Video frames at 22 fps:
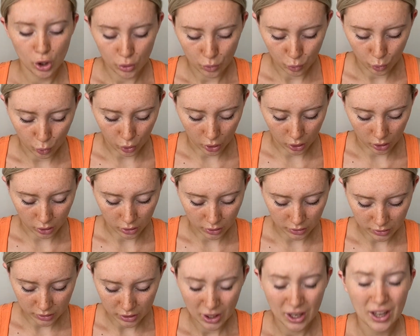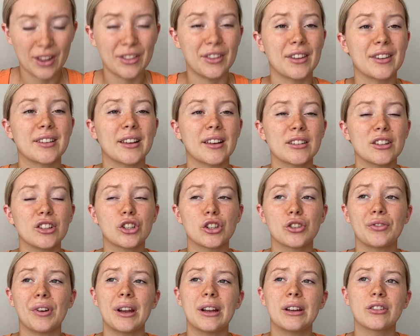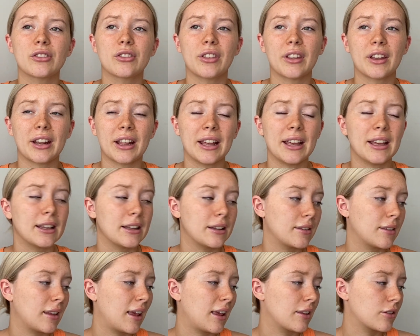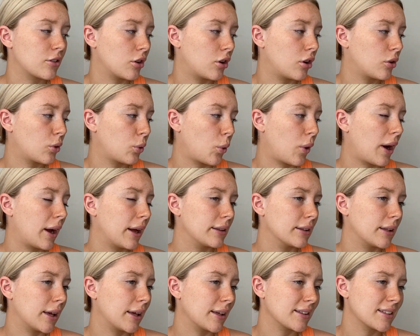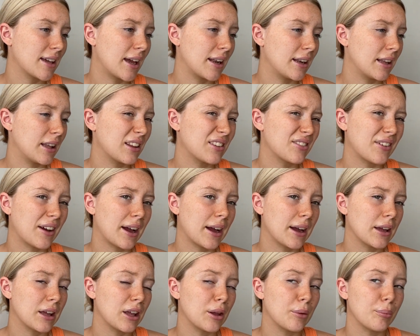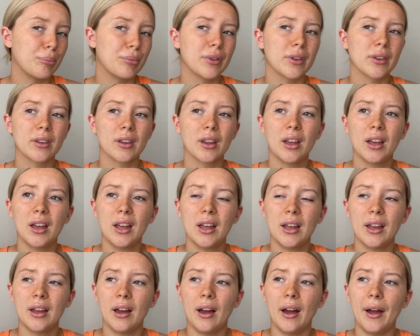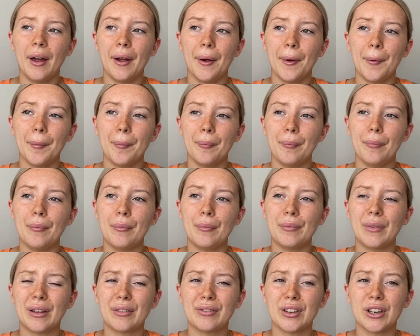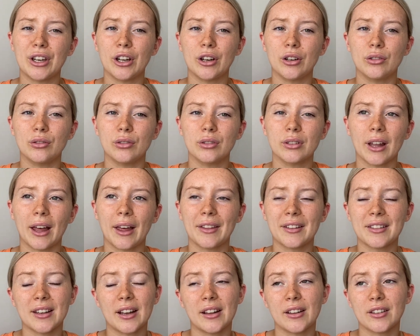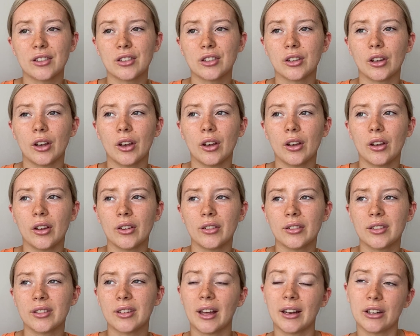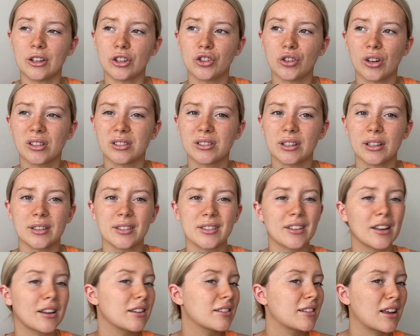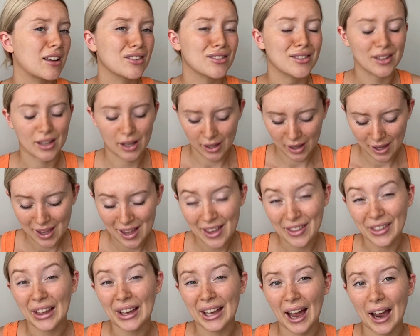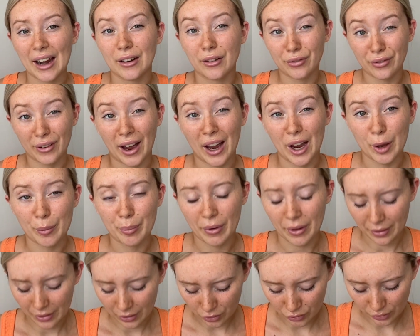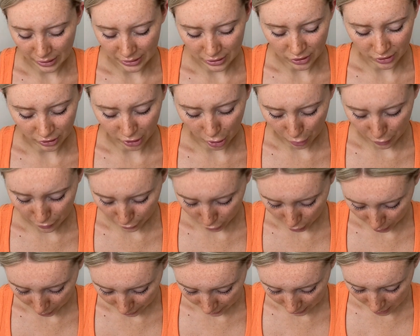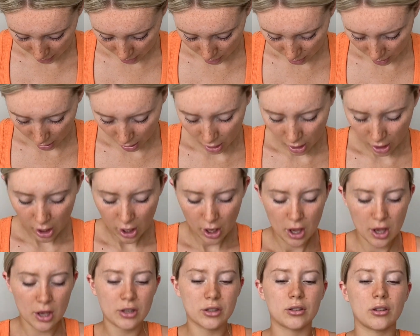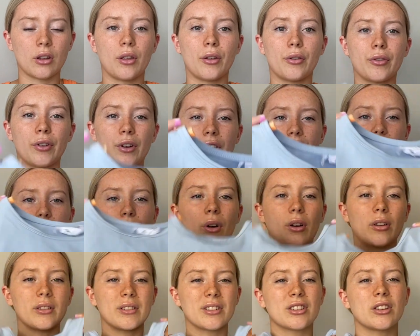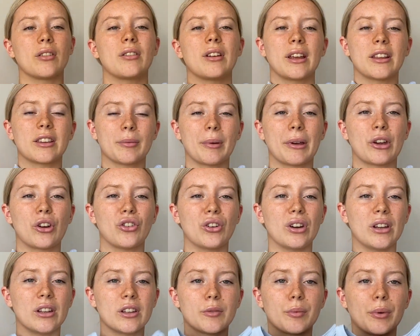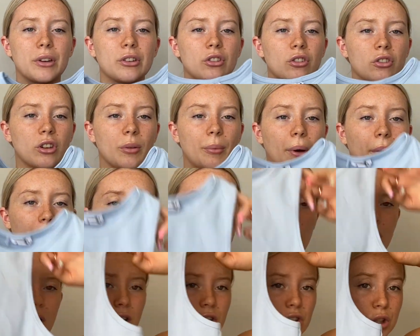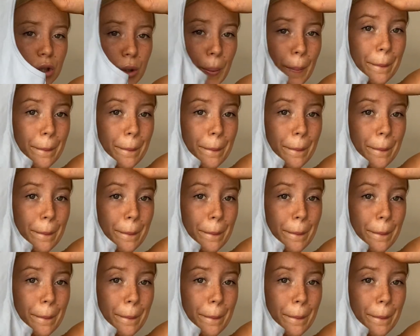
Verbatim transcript: was the Slazenger range that it is, it's all quite like tennis vibes. Um, if you know, like the tennis skirts, tennis dresses, like that's the, the kind of vibe that this range is going for, I think. So the first one, sorry it's a bit creased, but it's just come out of the wash.